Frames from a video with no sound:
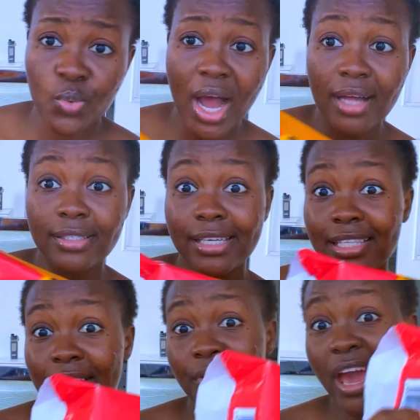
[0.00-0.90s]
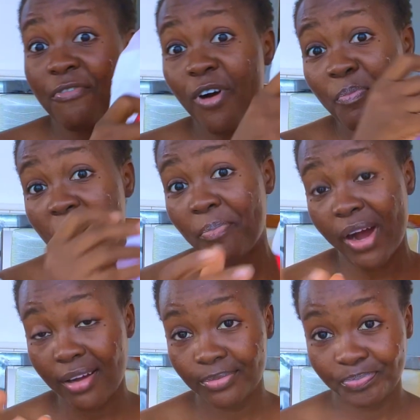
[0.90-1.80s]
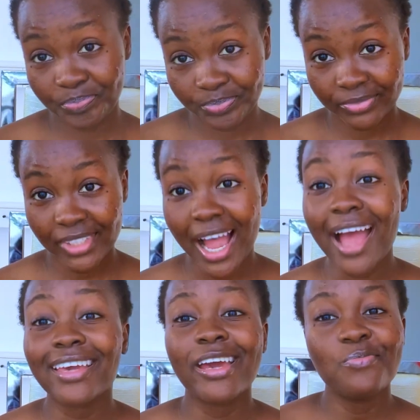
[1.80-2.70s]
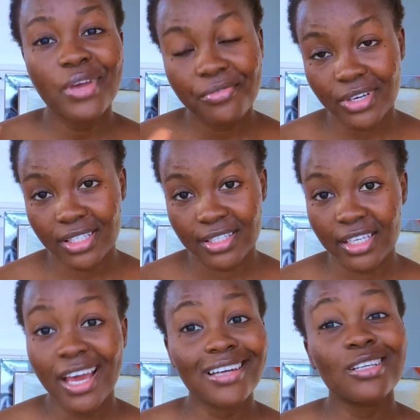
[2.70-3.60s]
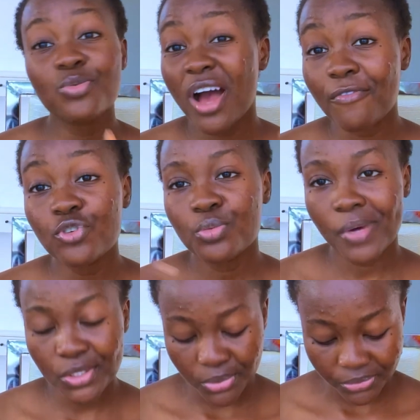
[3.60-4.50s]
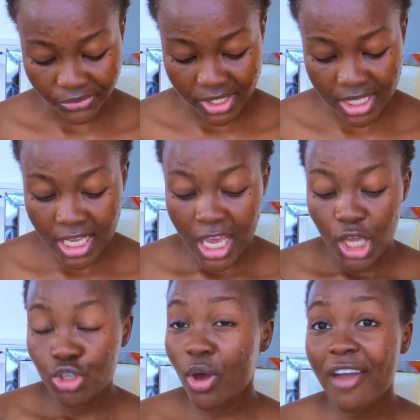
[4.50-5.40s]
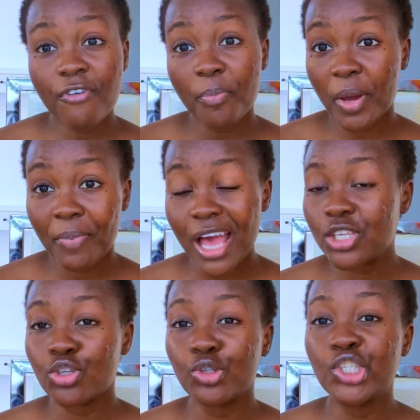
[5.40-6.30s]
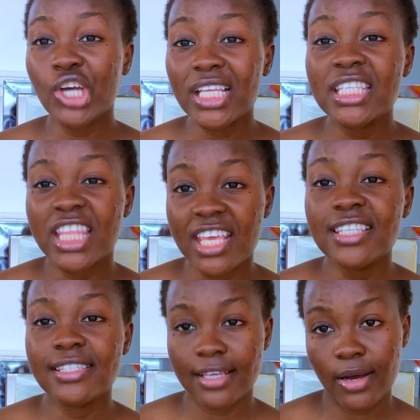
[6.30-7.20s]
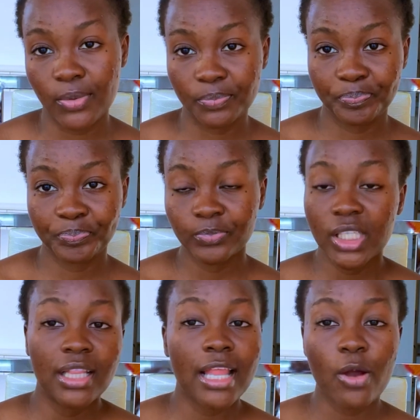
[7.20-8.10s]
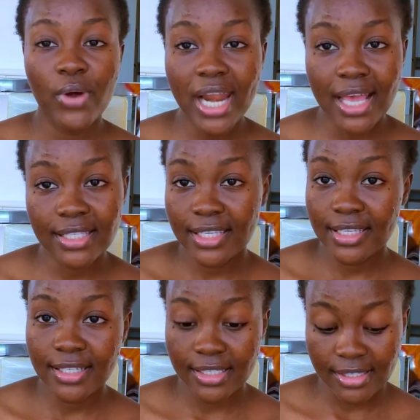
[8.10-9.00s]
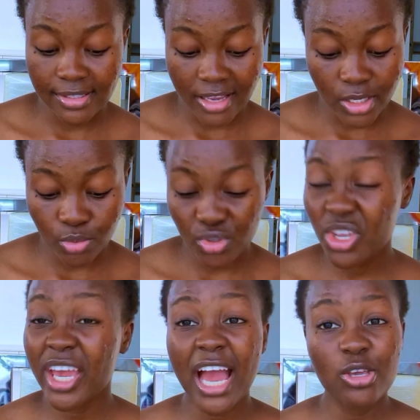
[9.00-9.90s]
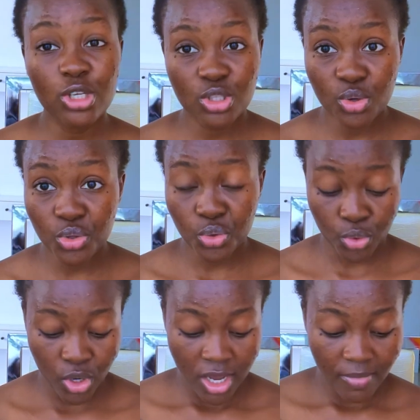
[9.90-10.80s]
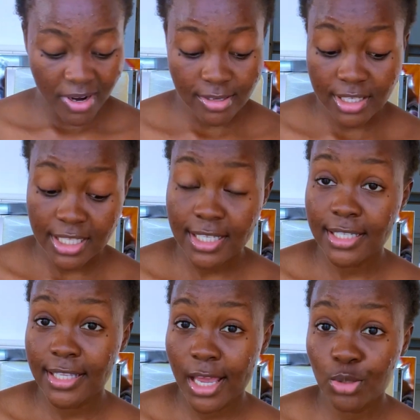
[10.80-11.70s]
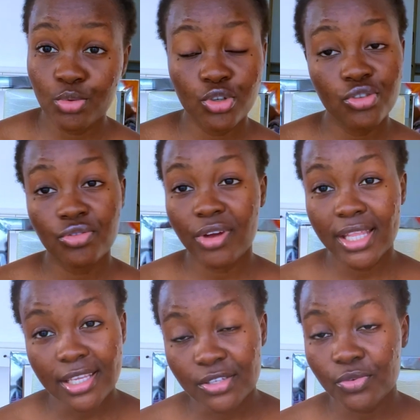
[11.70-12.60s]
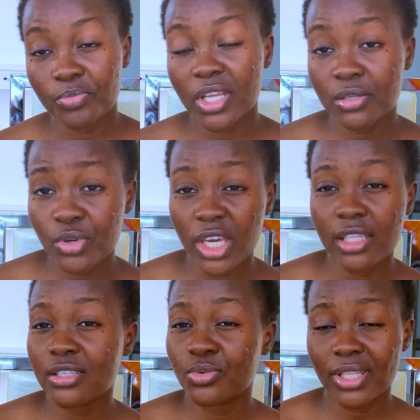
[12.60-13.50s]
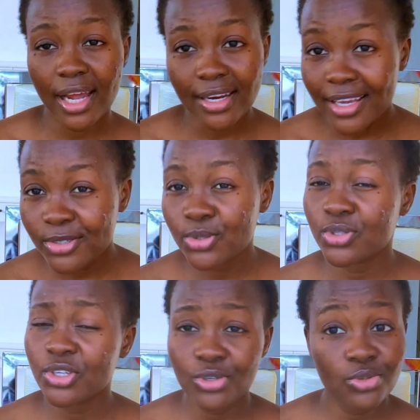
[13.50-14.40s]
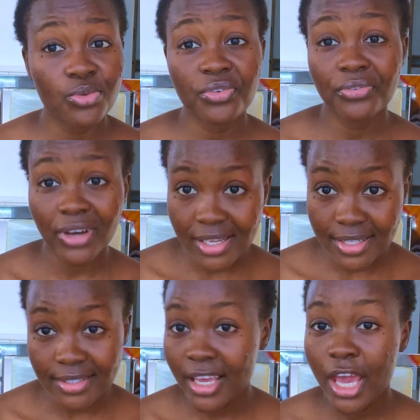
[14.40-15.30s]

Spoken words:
one, Shetiri A4 paper. I came here ready. This one, I've used part of it. So A4 paper is to jot things down. Like when I see the textbook, so you can use note though. When you see the textbook, just to write things from the textbook, okay, this is what I learned today, just to reverse it.